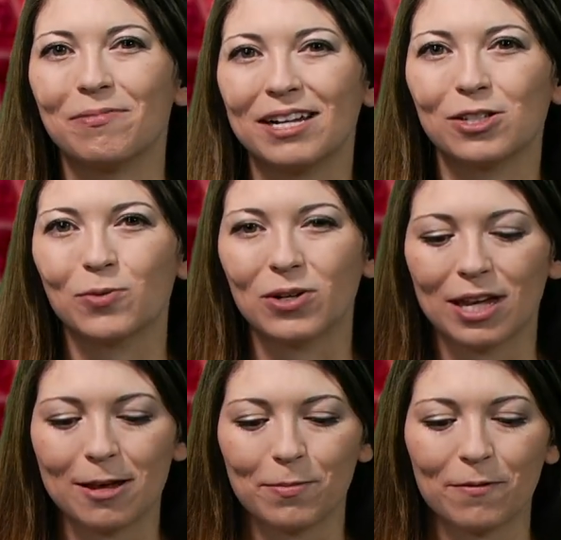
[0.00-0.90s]
Might as well
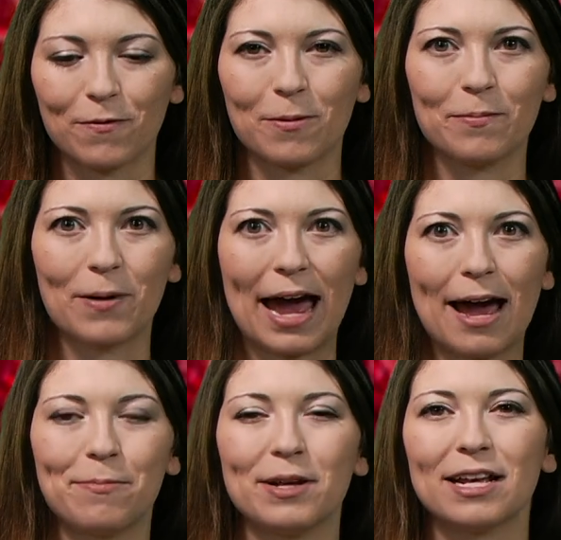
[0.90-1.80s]
keep it from
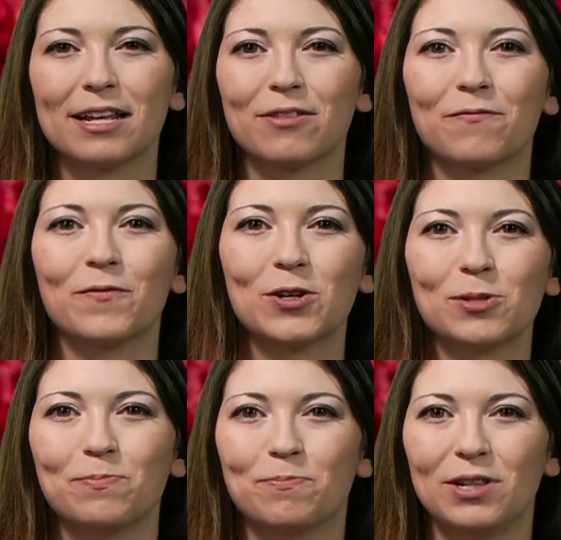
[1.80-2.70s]
happening in the
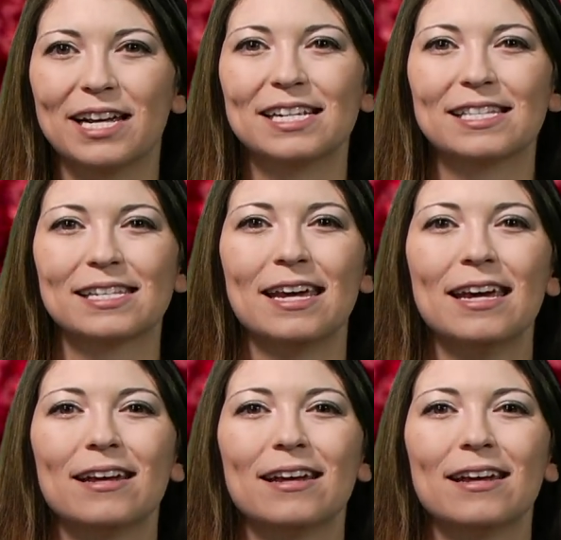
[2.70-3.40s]
first place.